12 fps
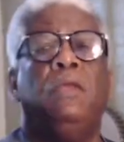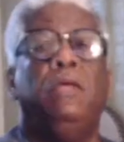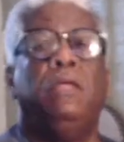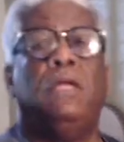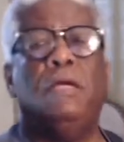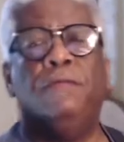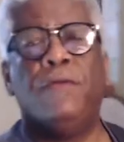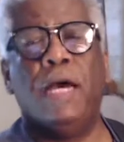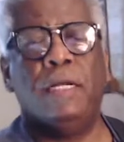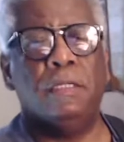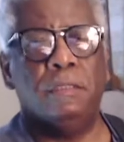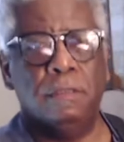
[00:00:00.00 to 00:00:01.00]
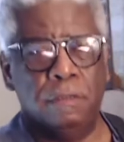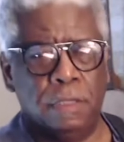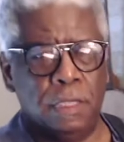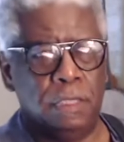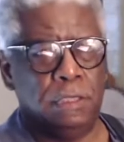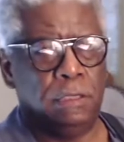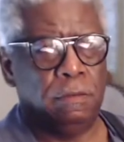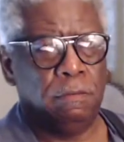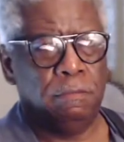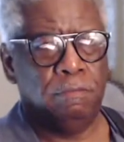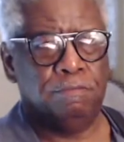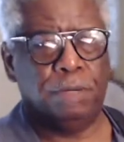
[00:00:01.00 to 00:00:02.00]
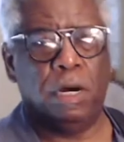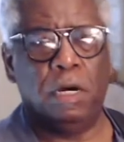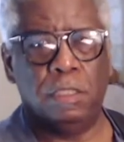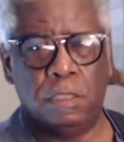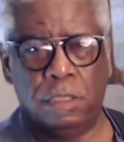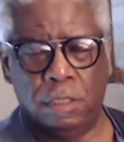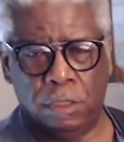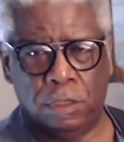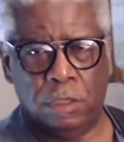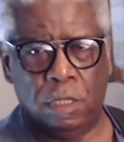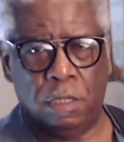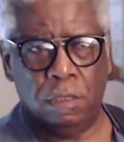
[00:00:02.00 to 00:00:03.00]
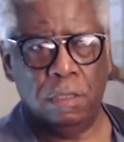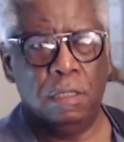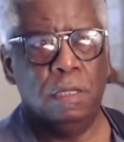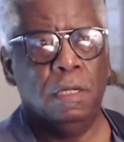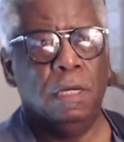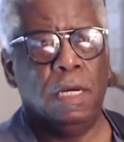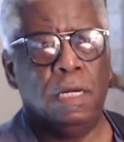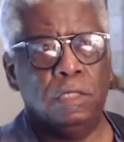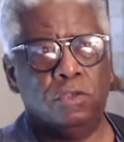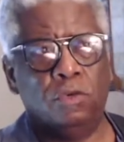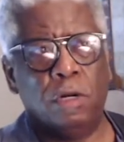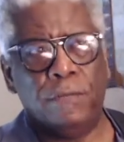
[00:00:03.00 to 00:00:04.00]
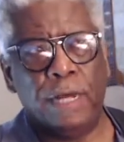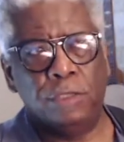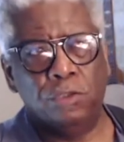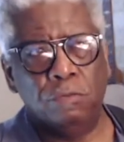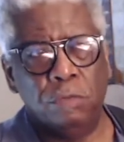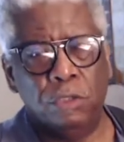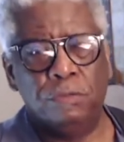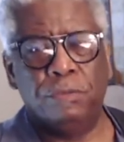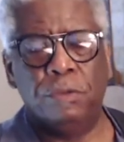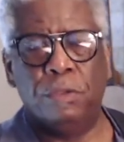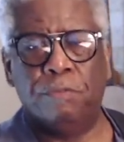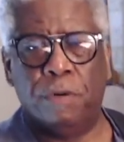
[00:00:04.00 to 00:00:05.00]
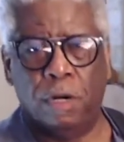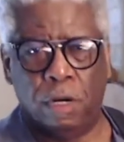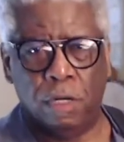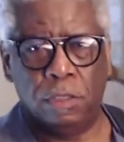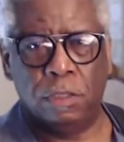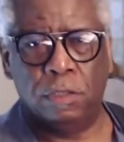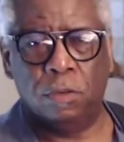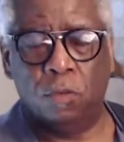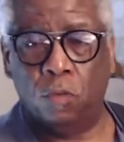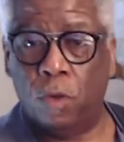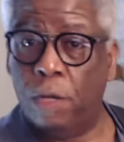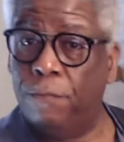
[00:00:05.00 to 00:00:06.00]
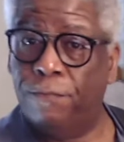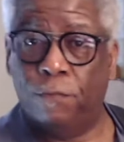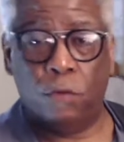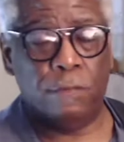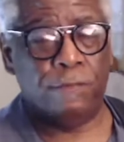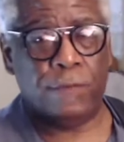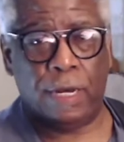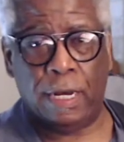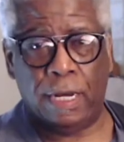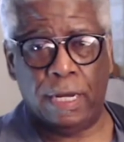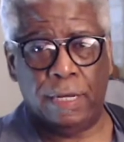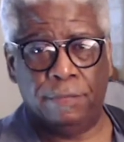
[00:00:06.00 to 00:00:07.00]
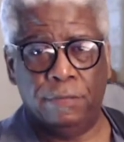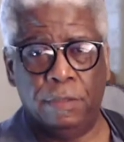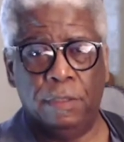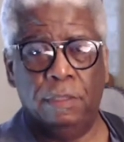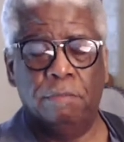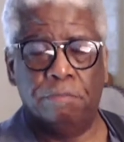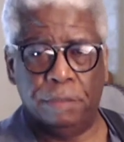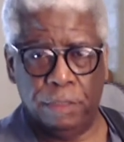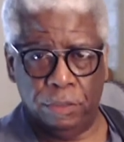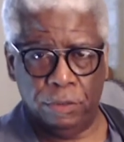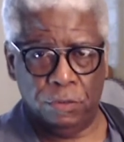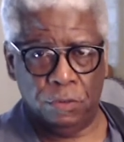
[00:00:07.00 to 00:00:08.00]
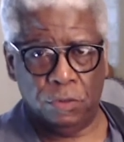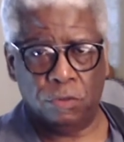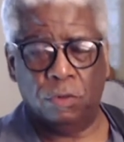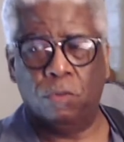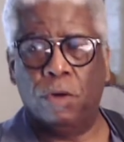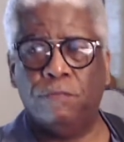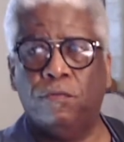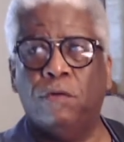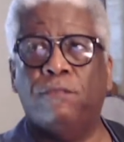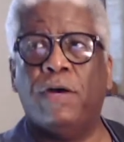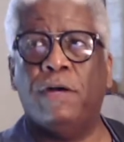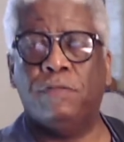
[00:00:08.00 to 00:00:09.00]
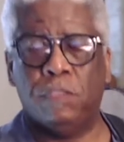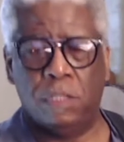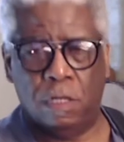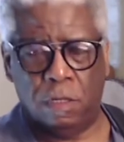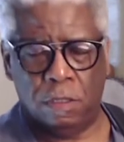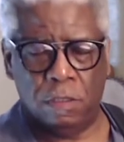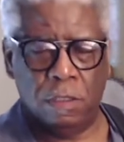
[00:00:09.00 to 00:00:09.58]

Now you've got these parts of this song, and it's sort of, as you move through the parts, it's a 1-4-5 blues, or 1-4-5 song,